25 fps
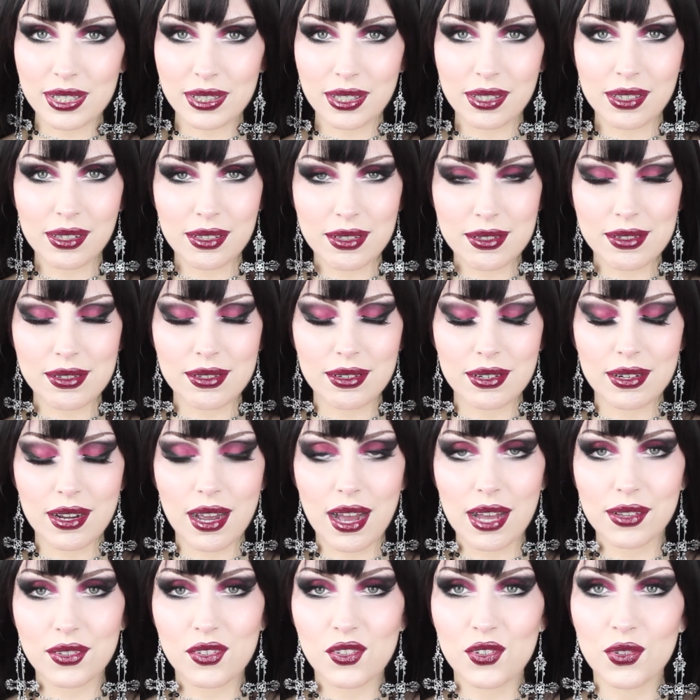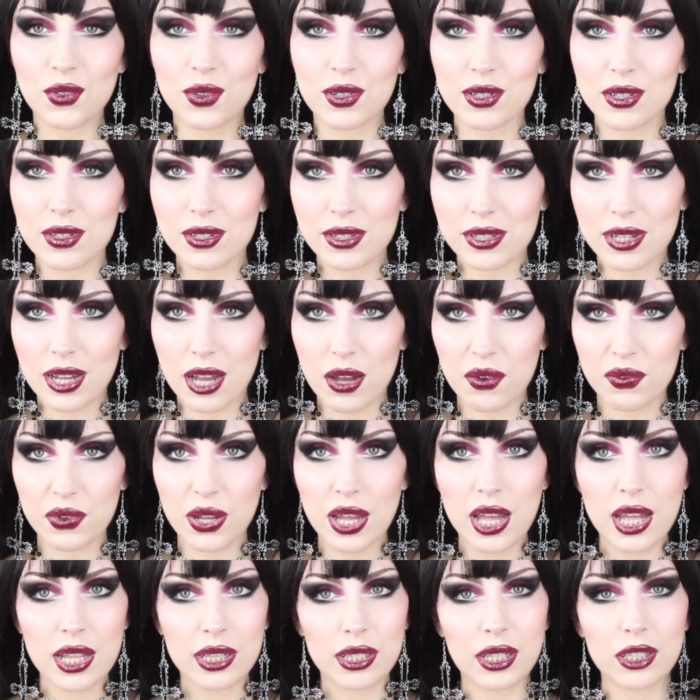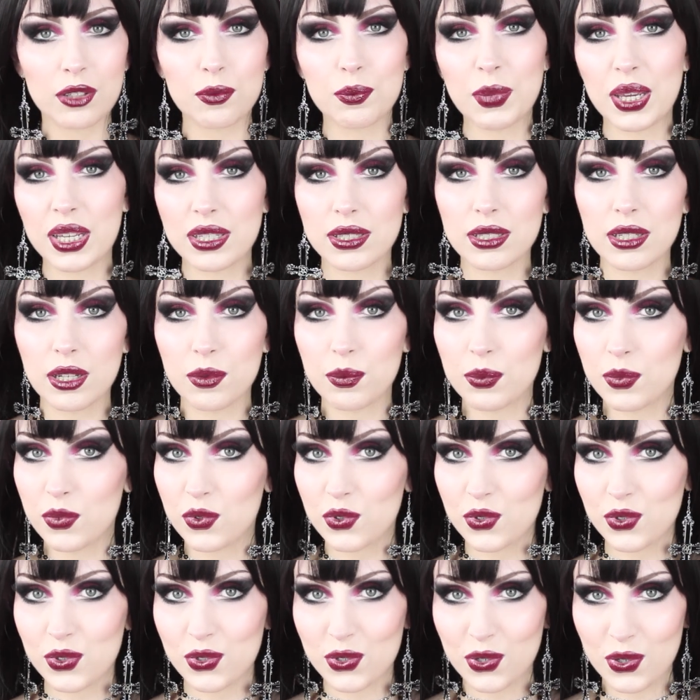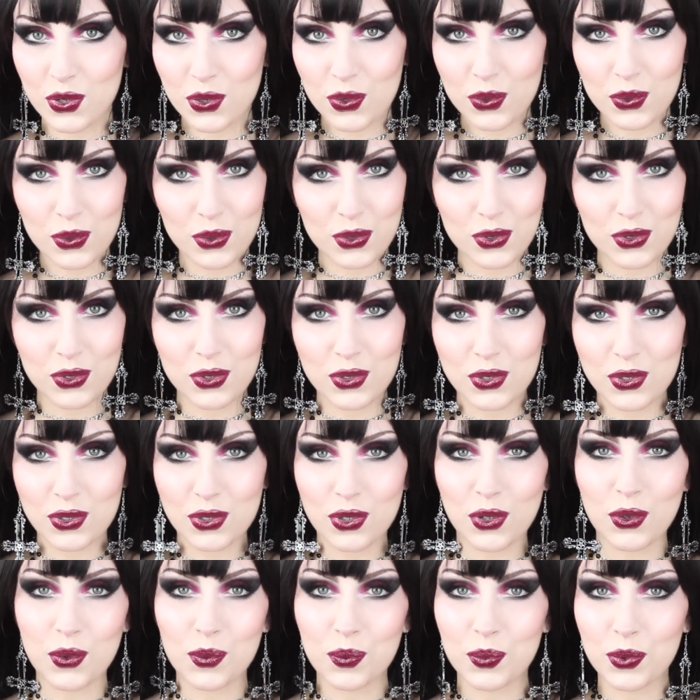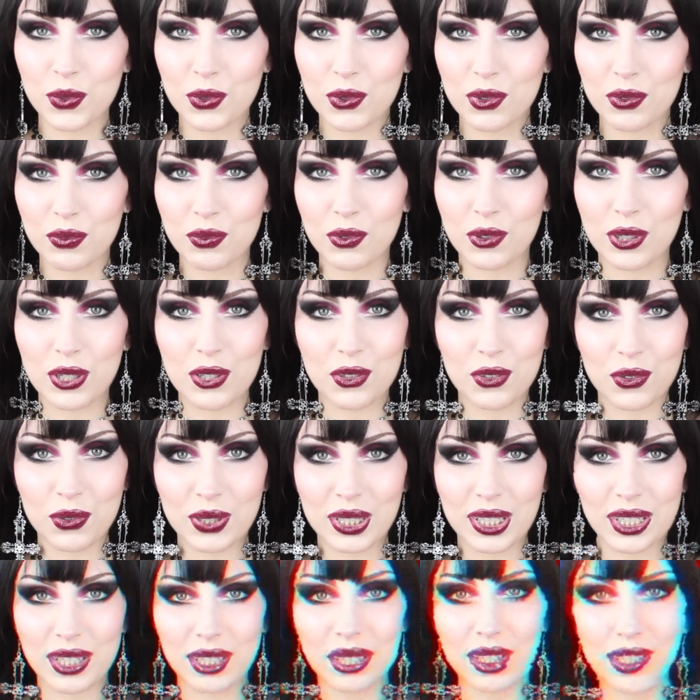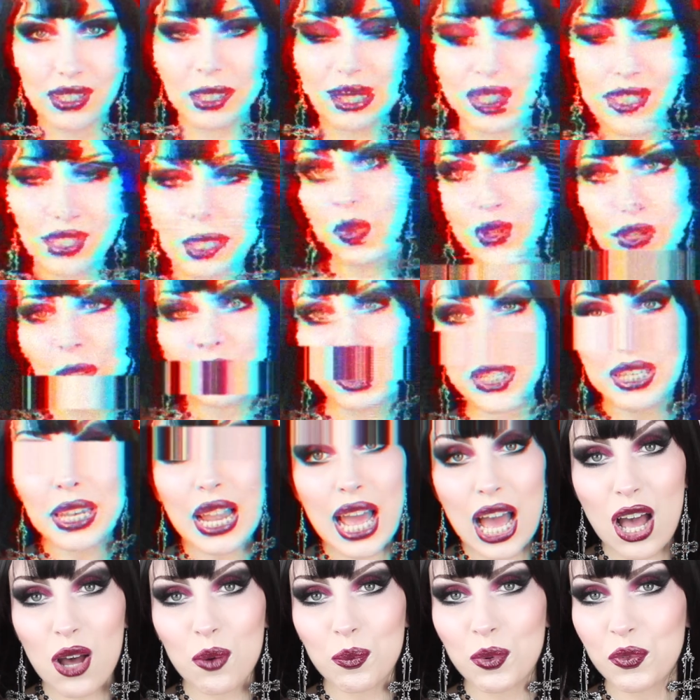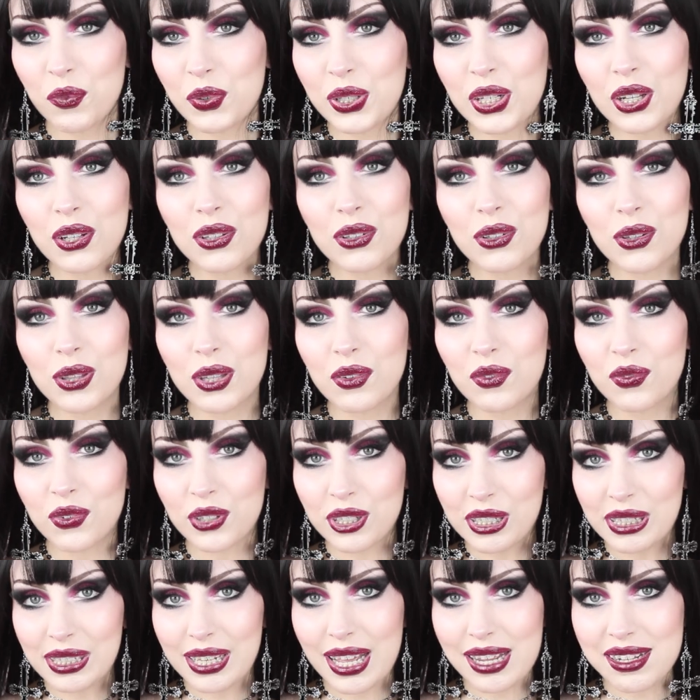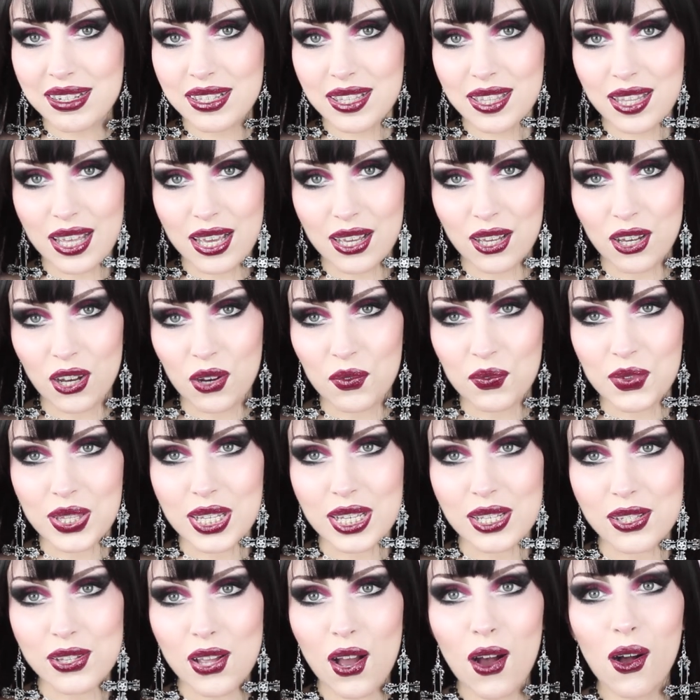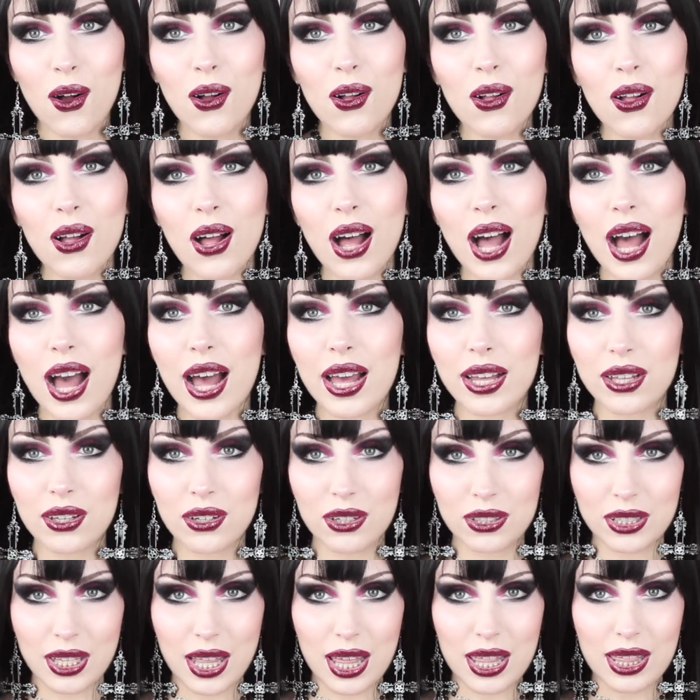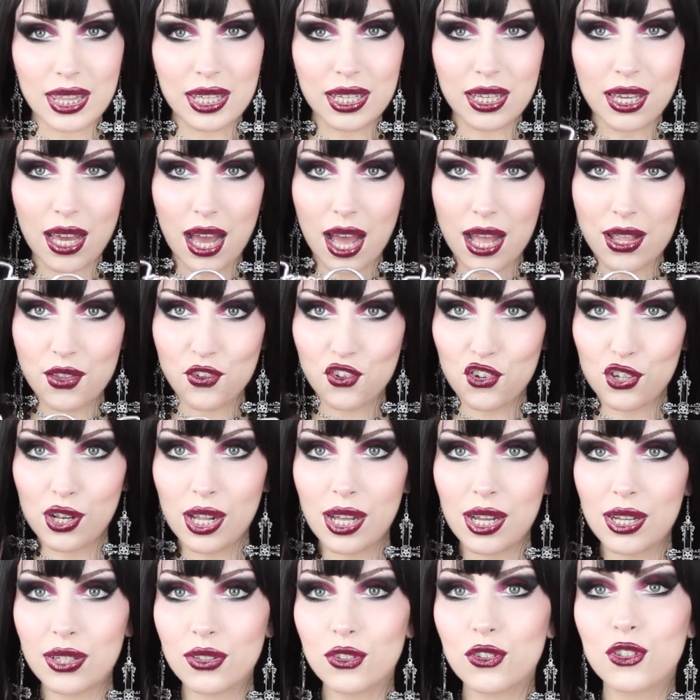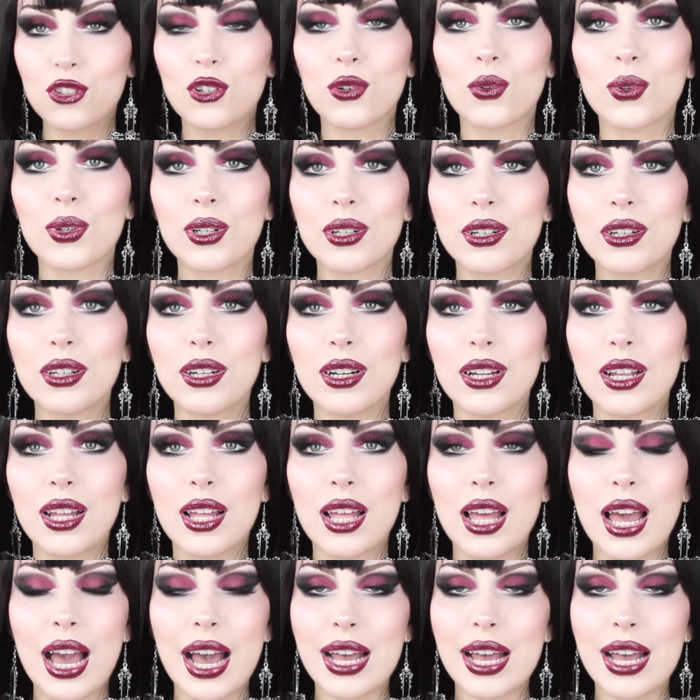that Killstar adds to their stuff that makes them so, so beautiful and unique. But now moving on to the very last thing of this haul, I got the Angela choker.